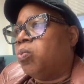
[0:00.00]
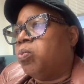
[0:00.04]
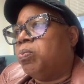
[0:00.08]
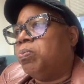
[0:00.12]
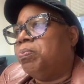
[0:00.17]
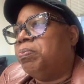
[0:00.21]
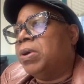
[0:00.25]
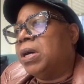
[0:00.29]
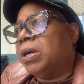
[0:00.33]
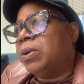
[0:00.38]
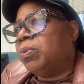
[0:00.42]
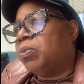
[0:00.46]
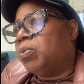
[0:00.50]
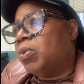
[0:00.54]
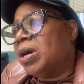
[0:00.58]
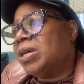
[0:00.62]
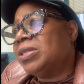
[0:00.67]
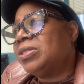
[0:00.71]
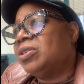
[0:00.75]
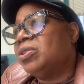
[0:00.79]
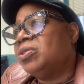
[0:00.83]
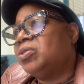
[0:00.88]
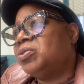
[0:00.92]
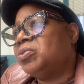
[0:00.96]
But
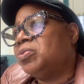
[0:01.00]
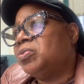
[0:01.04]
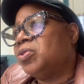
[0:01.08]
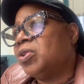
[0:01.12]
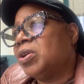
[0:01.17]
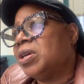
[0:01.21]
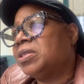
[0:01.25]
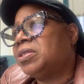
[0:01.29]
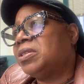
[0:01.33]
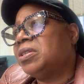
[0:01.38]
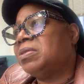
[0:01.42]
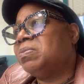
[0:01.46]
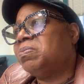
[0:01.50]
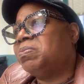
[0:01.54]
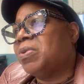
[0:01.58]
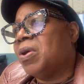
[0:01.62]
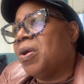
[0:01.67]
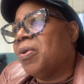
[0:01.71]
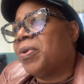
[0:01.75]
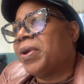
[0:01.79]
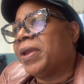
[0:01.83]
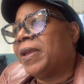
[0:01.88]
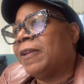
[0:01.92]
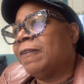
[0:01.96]
once the trust is
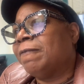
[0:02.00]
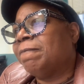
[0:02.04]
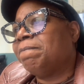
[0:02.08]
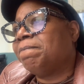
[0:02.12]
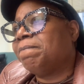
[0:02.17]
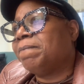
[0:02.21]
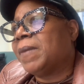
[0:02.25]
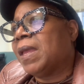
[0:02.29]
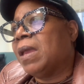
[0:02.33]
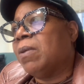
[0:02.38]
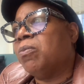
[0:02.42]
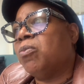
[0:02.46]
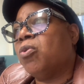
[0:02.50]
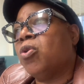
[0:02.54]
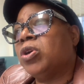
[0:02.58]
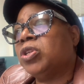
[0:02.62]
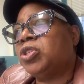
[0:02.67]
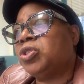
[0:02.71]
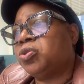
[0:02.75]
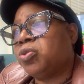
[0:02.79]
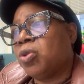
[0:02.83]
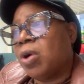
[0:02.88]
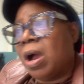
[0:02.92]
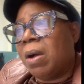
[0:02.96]
broken and more
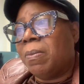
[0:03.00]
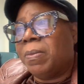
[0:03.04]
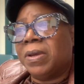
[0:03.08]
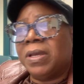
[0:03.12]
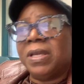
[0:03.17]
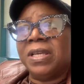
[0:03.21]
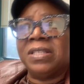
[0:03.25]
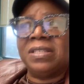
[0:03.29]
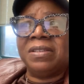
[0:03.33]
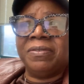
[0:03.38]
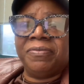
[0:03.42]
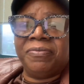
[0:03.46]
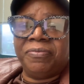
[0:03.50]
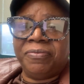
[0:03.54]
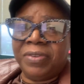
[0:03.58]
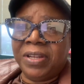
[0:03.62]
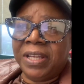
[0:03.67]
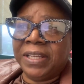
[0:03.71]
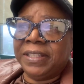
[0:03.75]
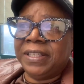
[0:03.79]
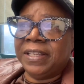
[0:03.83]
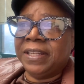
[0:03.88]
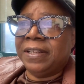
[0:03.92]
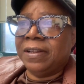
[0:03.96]
trauma is
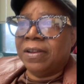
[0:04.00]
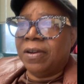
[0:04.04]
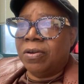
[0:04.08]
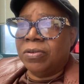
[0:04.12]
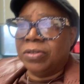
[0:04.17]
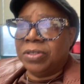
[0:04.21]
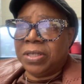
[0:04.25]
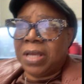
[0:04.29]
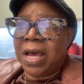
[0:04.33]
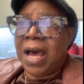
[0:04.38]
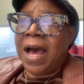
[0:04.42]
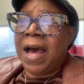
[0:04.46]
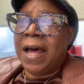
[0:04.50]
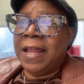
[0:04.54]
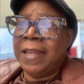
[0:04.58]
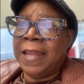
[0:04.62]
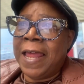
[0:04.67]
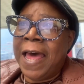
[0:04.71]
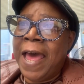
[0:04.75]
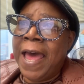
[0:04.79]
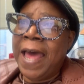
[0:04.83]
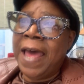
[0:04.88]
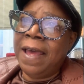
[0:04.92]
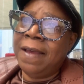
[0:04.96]
inflicted onto our
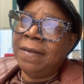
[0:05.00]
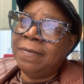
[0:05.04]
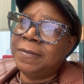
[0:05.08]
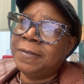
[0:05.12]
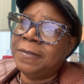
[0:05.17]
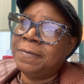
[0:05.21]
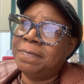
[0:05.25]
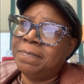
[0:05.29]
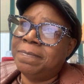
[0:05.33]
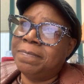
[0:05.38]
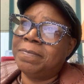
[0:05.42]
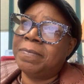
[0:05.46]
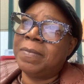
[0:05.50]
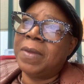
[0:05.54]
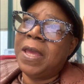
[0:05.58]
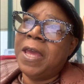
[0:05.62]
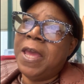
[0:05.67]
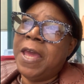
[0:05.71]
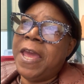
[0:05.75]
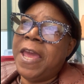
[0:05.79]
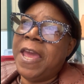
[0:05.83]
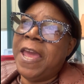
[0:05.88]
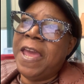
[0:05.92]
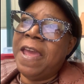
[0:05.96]
lives,
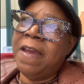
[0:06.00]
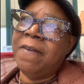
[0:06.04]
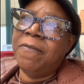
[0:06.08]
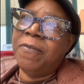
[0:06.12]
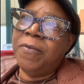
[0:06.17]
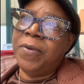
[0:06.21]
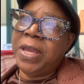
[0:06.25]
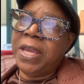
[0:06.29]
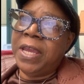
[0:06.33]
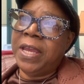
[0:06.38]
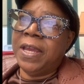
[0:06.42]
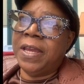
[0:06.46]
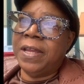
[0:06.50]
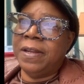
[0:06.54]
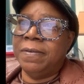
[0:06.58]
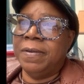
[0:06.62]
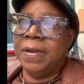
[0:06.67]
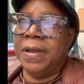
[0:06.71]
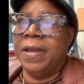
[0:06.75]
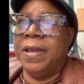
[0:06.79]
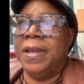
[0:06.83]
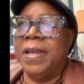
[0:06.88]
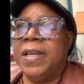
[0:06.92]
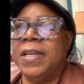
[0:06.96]
every hit
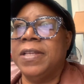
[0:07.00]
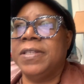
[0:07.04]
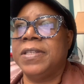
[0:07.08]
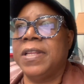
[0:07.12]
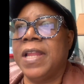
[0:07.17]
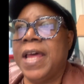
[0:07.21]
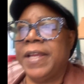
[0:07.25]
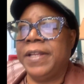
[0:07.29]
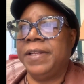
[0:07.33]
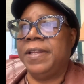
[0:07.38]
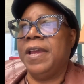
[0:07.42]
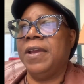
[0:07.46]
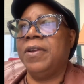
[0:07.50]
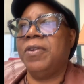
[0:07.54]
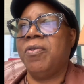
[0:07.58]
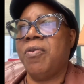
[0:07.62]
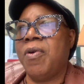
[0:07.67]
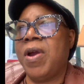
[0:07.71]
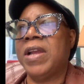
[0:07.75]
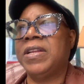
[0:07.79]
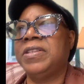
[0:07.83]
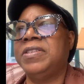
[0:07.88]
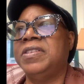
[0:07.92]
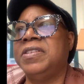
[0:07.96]
is like that
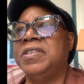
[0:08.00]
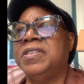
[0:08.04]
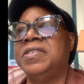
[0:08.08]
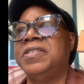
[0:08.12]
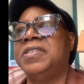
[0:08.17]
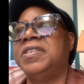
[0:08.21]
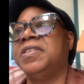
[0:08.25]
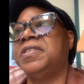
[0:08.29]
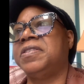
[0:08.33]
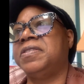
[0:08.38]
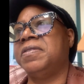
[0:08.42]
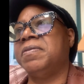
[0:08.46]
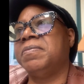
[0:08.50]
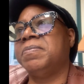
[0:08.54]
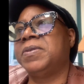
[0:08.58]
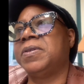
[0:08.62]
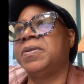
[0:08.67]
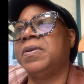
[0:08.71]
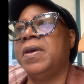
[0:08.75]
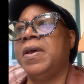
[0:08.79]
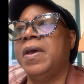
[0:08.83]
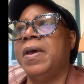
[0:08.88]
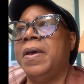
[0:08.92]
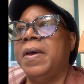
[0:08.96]
crack to the systems.
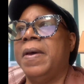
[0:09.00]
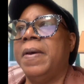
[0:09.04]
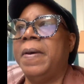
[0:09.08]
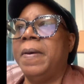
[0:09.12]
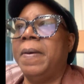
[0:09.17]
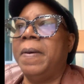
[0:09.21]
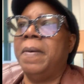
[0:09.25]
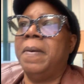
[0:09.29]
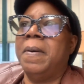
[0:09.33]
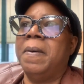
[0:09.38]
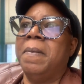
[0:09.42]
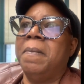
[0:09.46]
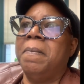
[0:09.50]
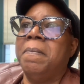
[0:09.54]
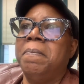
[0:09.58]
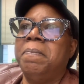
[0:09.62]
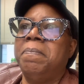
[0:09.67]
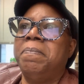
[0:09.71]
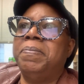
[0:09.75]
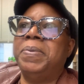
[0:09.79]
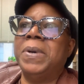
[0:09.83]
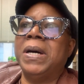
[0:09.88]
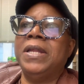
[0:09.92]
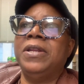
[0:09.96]

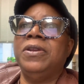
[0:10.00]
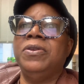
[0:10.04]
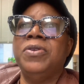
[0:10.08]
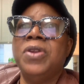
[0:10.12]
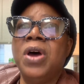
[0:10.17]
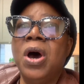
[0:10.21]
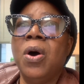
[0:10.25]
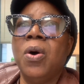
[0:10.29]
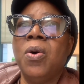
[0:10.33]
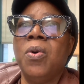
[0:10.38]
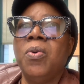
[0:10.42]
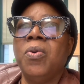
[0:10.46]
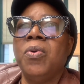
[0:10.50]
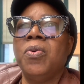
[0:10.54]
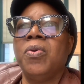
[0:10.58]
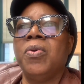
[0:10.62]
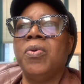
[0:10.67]
But know